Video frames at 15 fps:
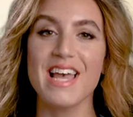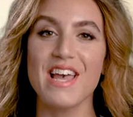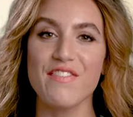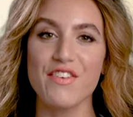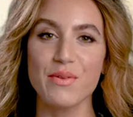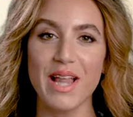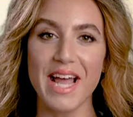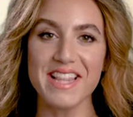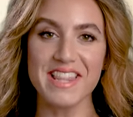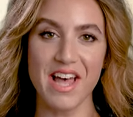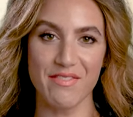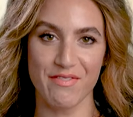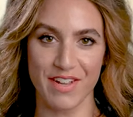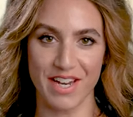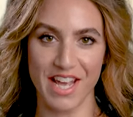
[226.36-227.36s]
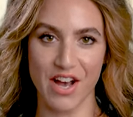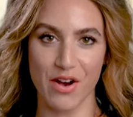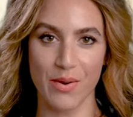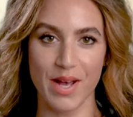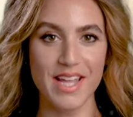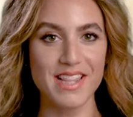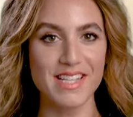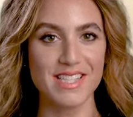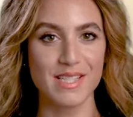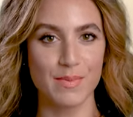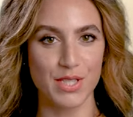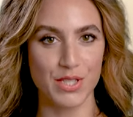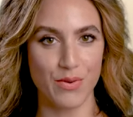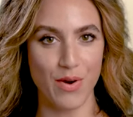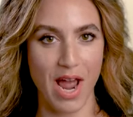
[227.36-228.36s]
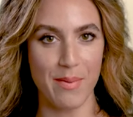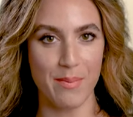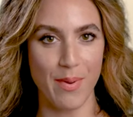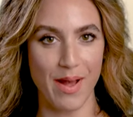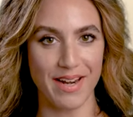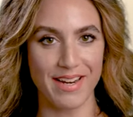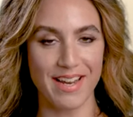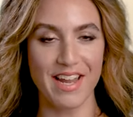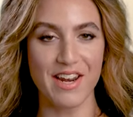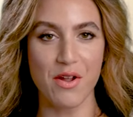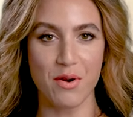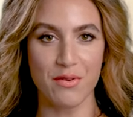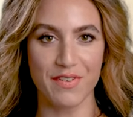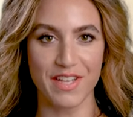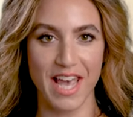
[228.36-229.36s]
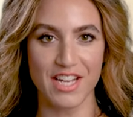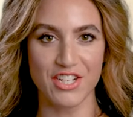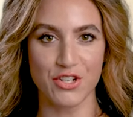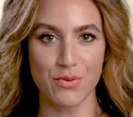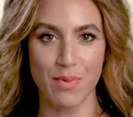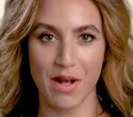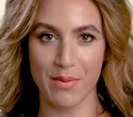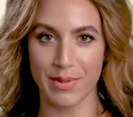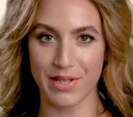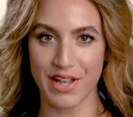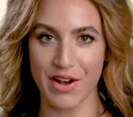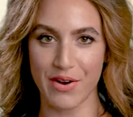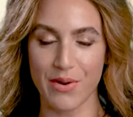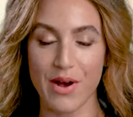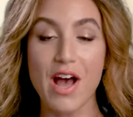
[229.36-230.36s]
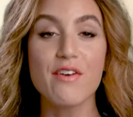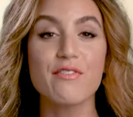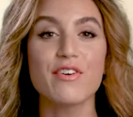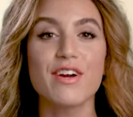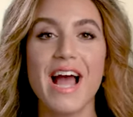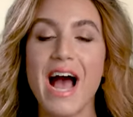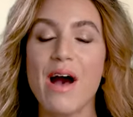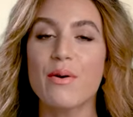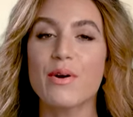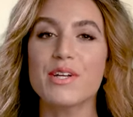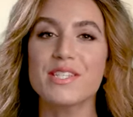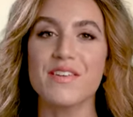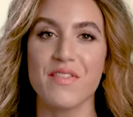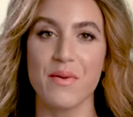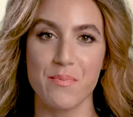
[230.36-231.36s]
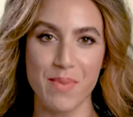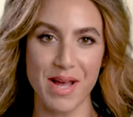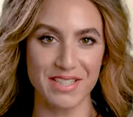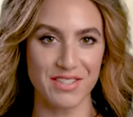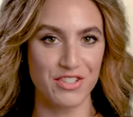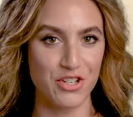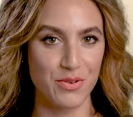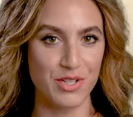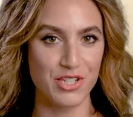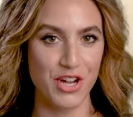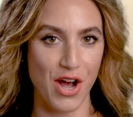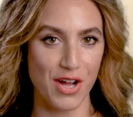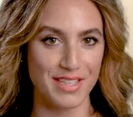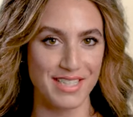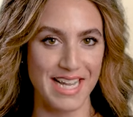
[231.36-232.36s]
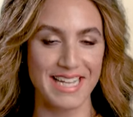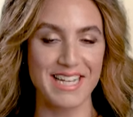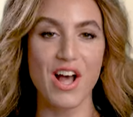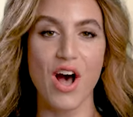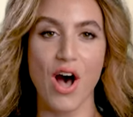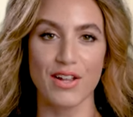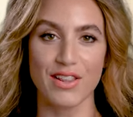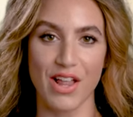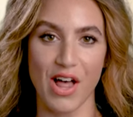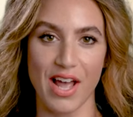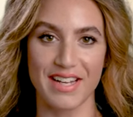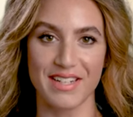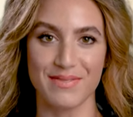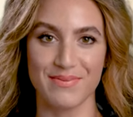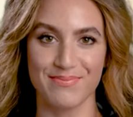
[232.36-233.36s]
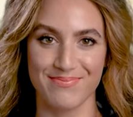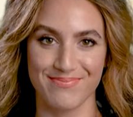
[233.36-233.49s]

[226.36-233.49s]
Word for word: If you like that video, hit the subscribe button and notification bell below for hours of the best Jewish content online.